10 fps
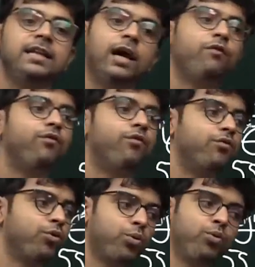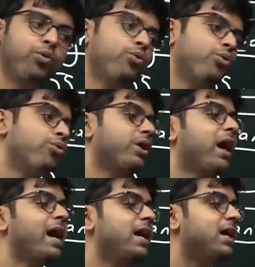Now, to
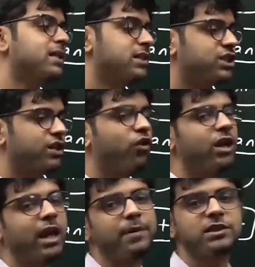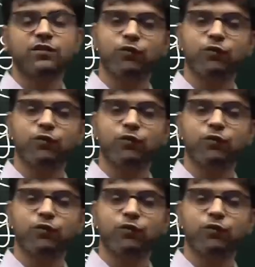take any decision, what happens?